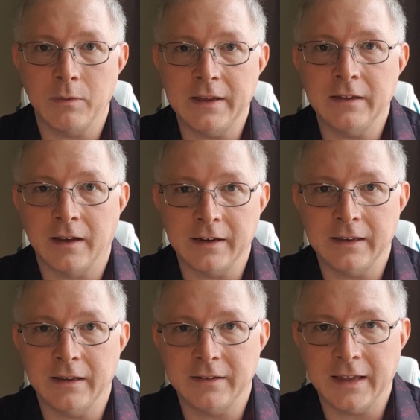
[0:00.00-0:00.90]
these
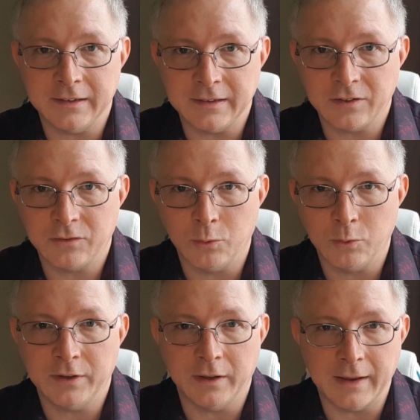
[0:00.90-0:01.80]
ideas get
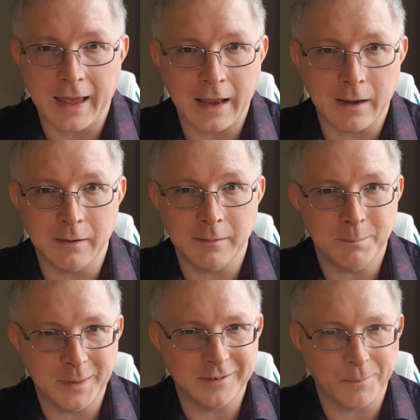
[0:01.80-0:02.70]
distorted and
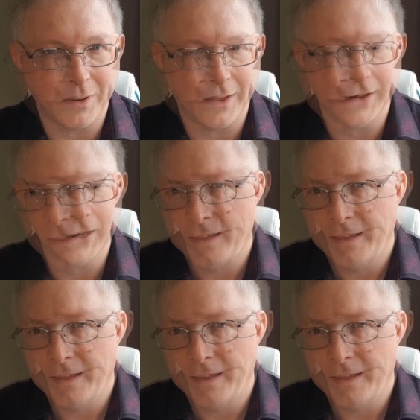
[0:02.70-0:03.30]
misapplied.